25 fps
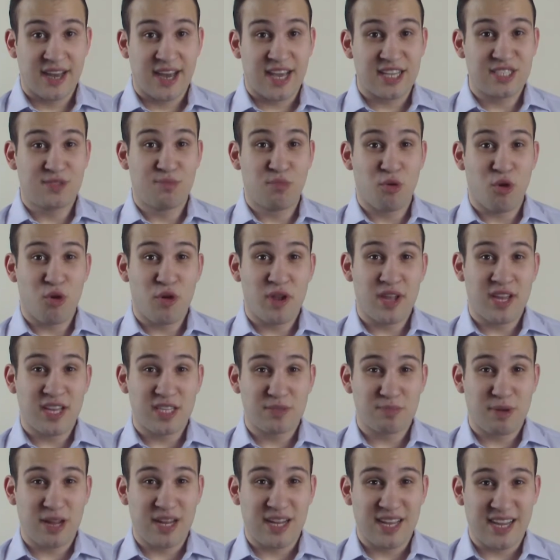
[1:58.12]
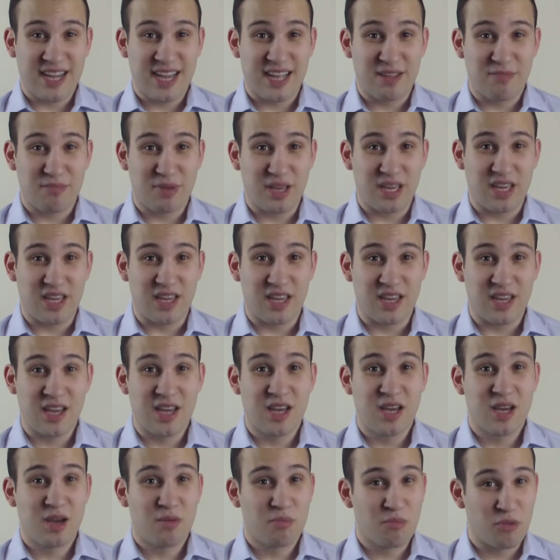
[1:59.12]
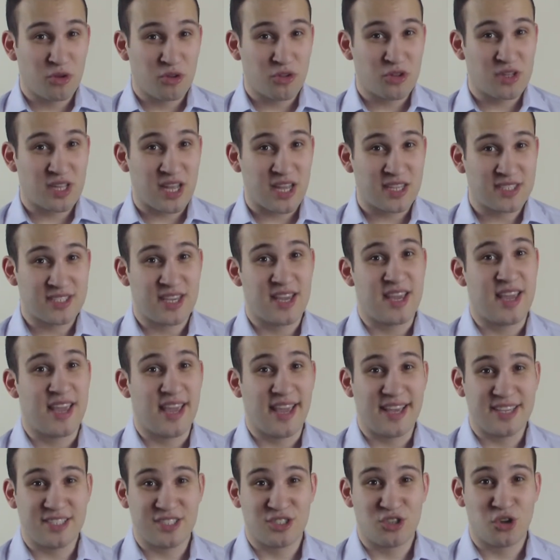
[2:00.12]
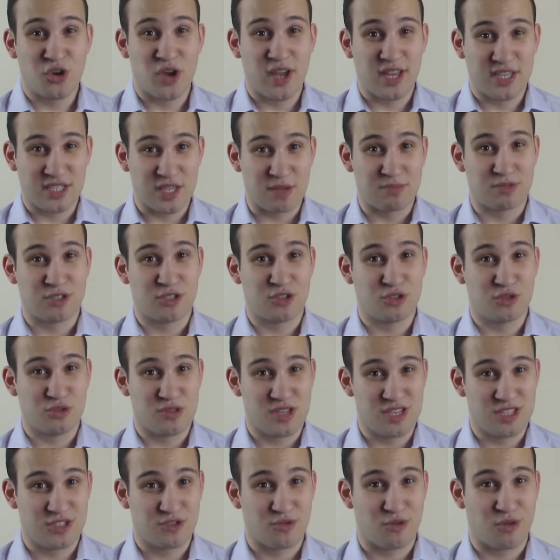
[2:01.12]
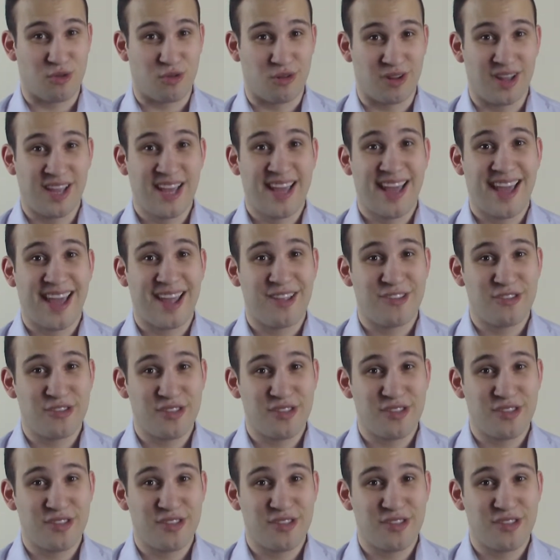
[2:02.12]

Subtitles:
as boring as planning can be, monotasking is no exception to this rule, and you